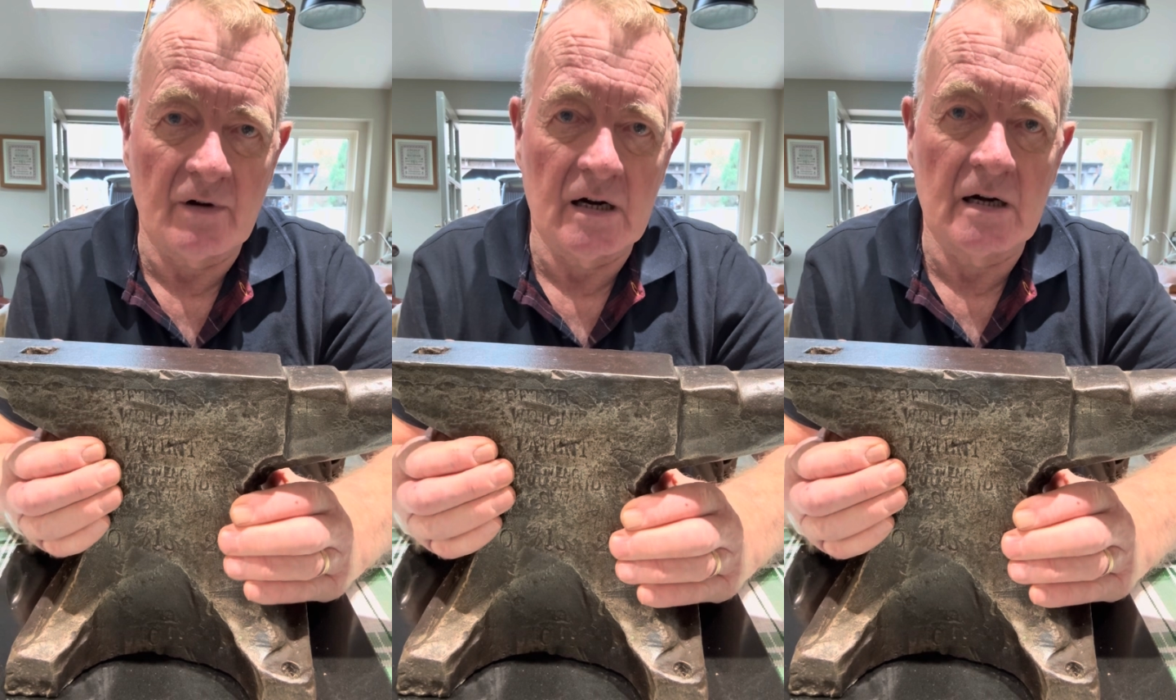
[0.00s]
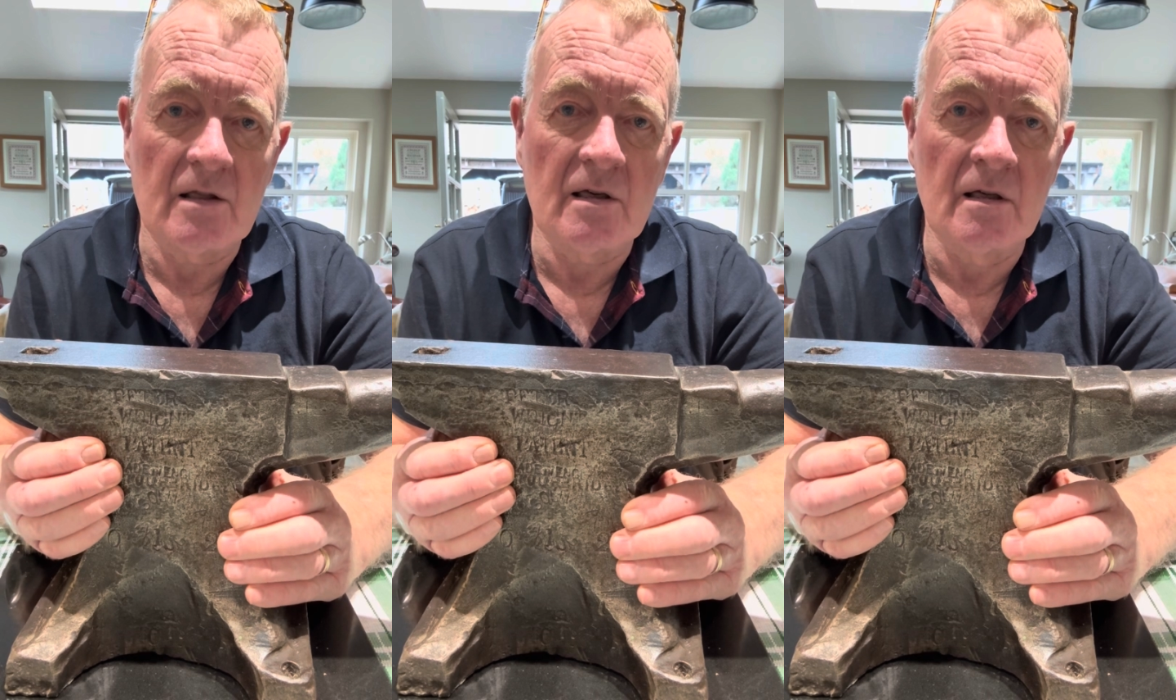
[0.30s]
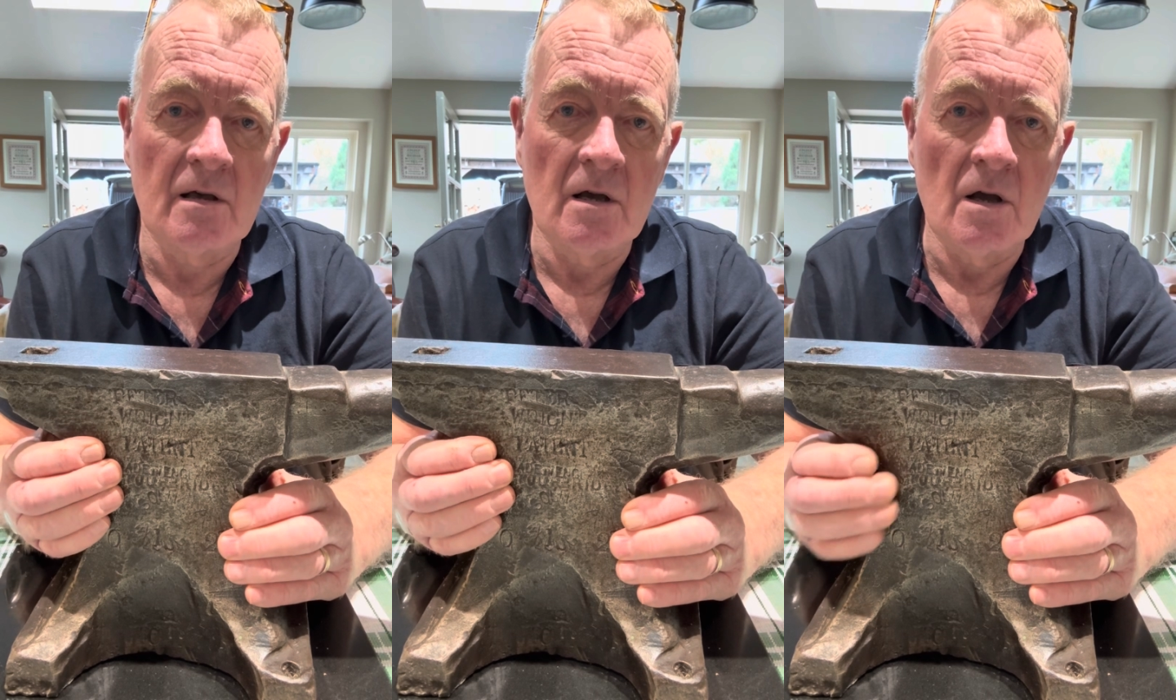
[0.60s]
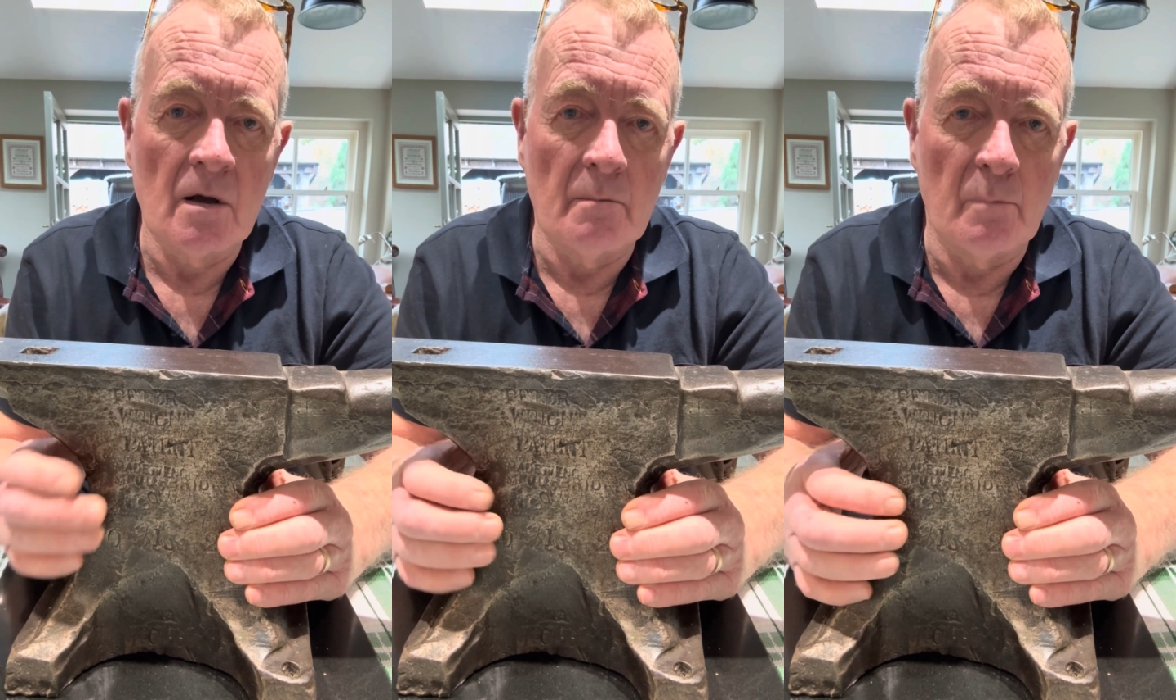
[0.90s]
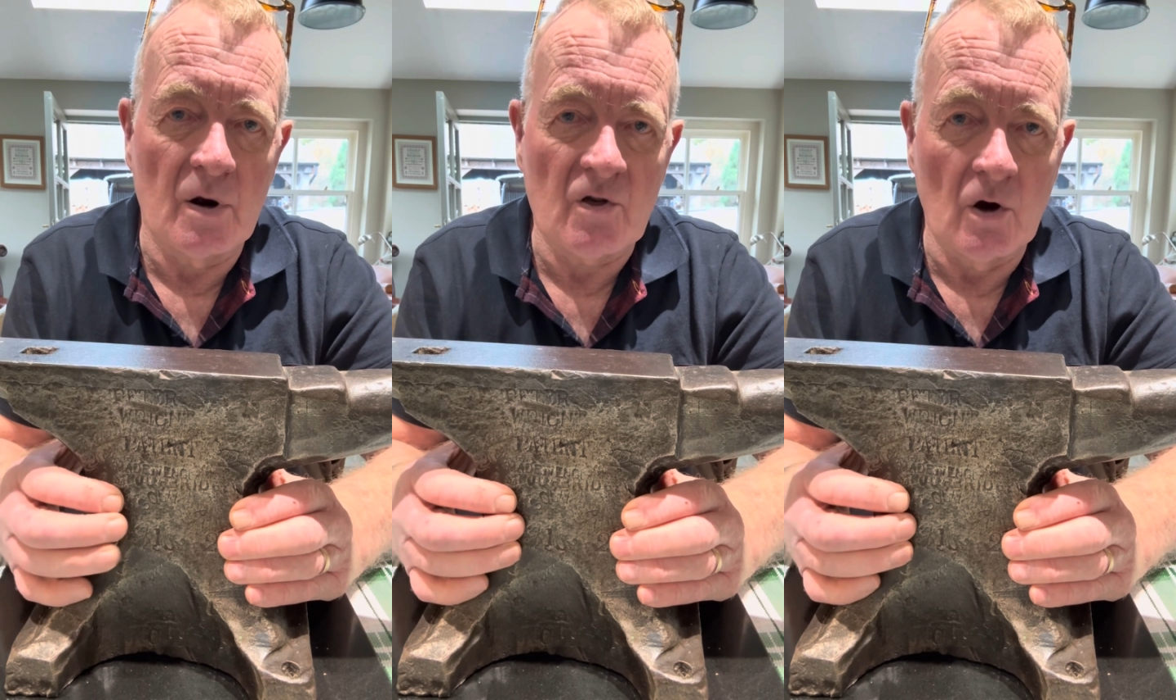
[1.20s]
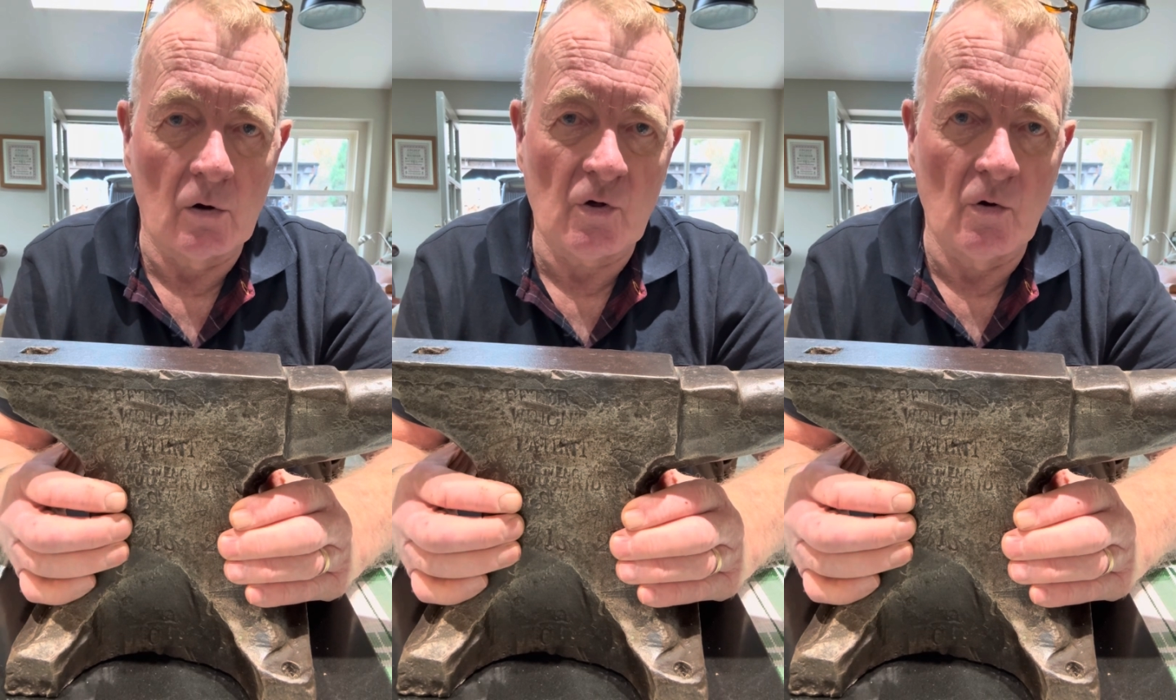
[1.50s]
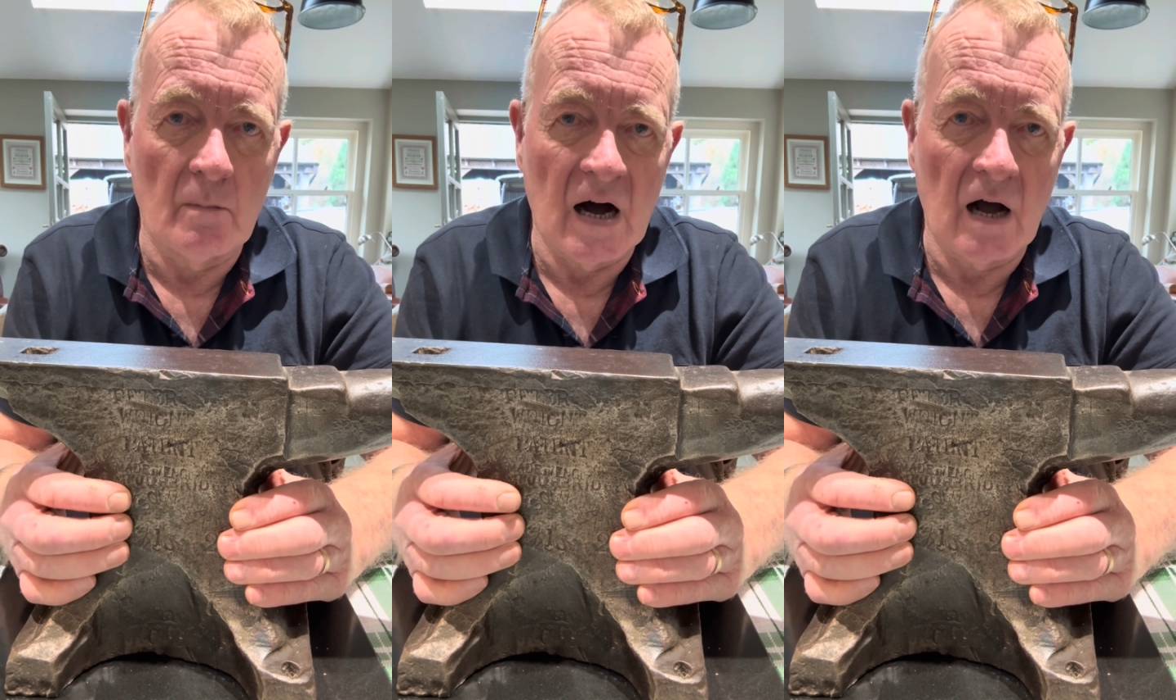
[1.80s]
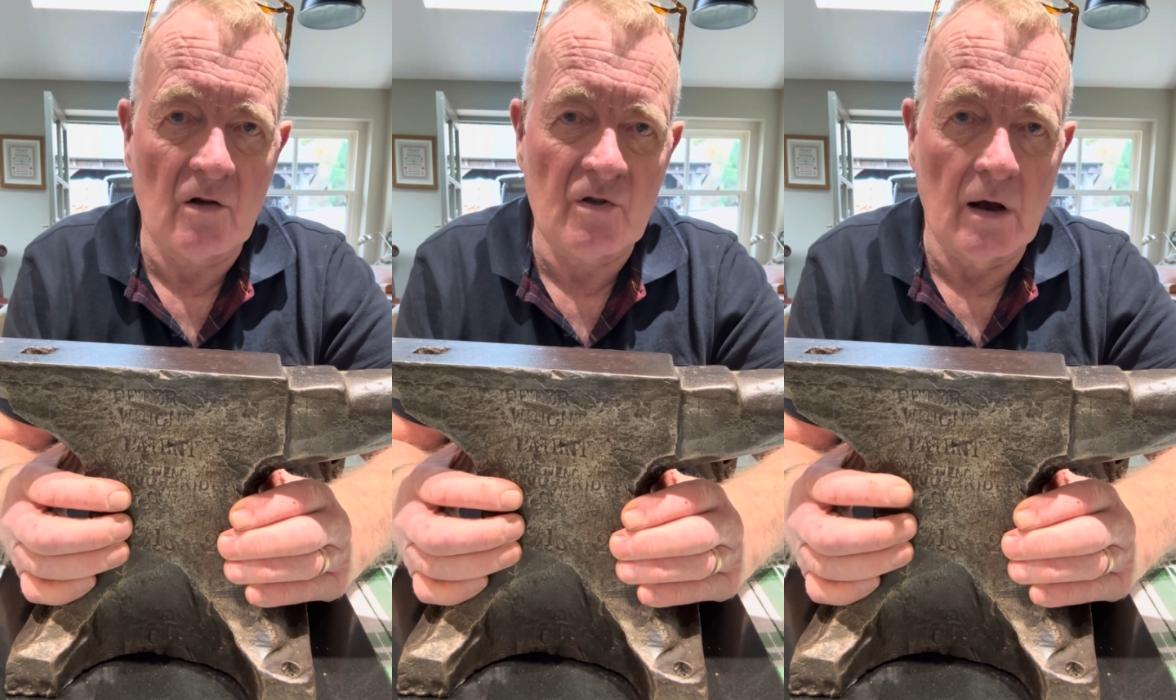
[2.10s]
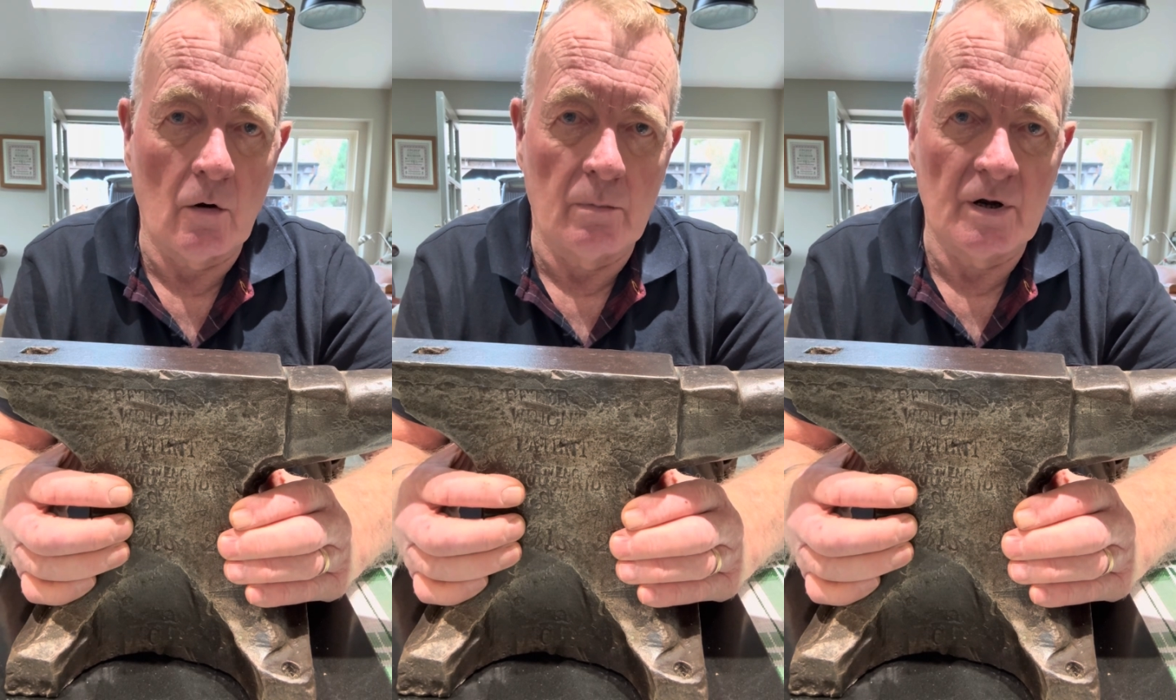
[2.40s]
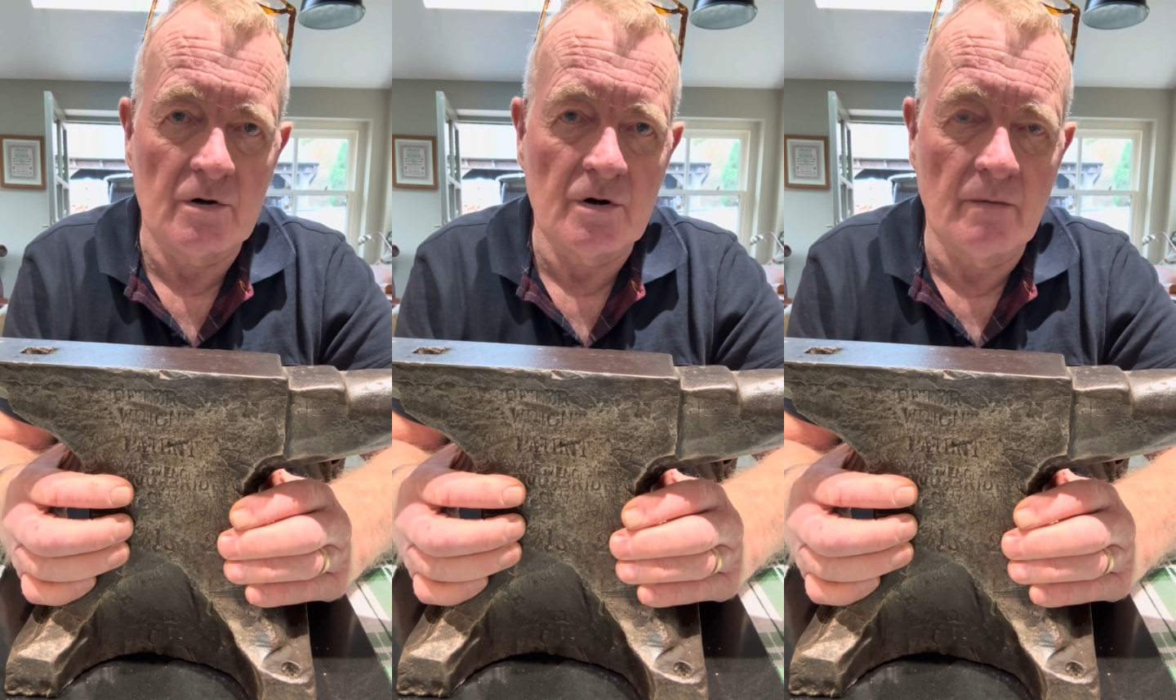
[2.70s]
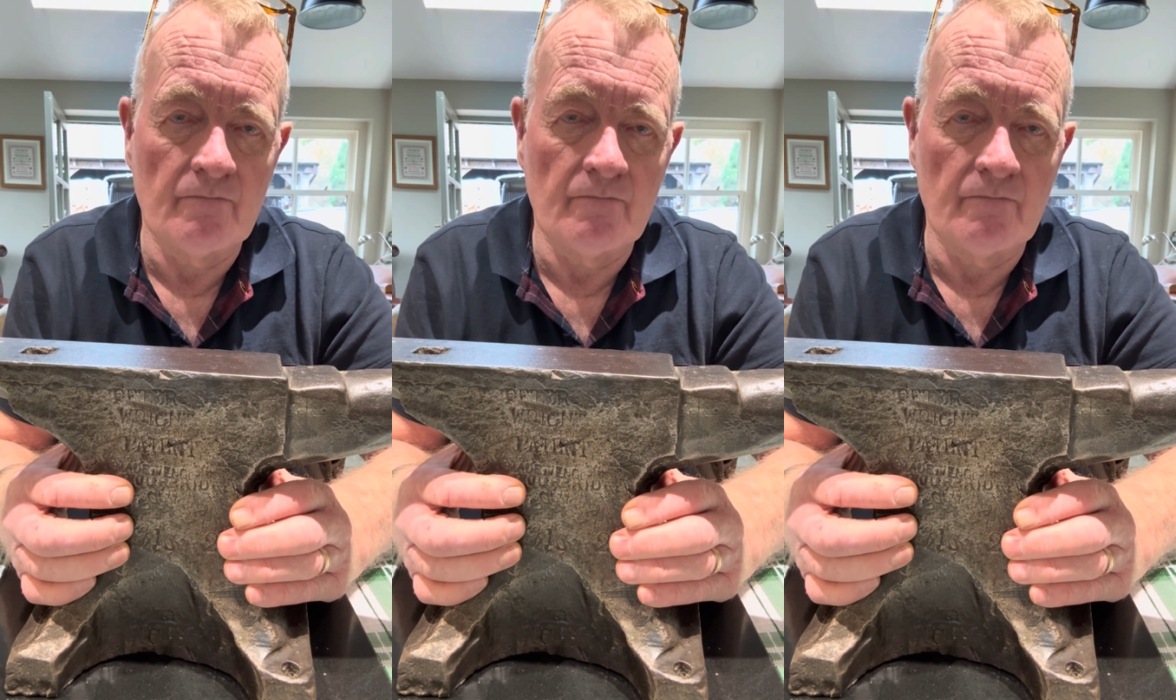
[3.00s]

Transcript: Wright, but it's also marked Stourbridge,